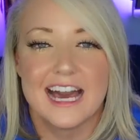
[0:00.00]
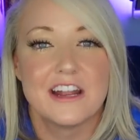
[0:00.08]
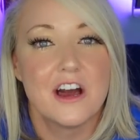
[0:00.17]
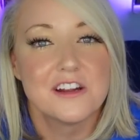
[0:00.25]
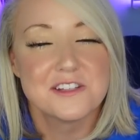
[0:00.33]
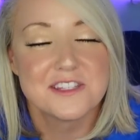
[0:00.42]
And
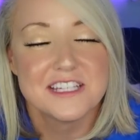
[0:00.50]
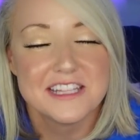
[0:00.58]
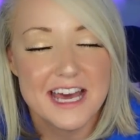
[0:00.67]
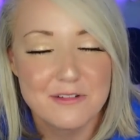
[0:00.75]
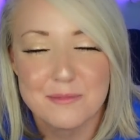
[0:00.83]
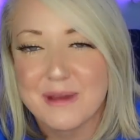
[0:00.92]
honestly,
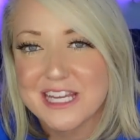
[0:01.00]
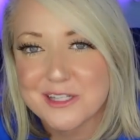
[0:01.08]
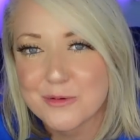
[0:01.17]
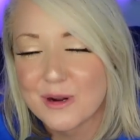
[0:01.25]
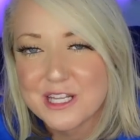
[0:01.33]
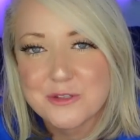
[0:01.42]
that would make
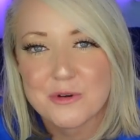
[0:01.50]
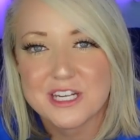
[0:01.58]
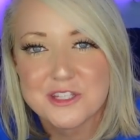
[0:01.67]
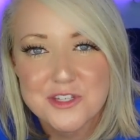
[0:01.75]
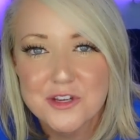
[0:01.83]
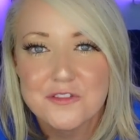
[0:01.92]

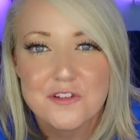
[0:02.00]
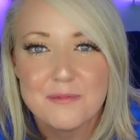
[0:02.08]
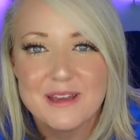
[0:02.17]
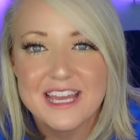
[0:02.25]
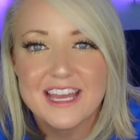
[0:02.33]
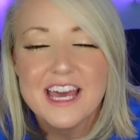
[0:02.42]
2022 for
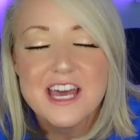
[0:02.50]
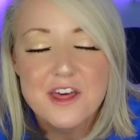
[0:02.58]
me.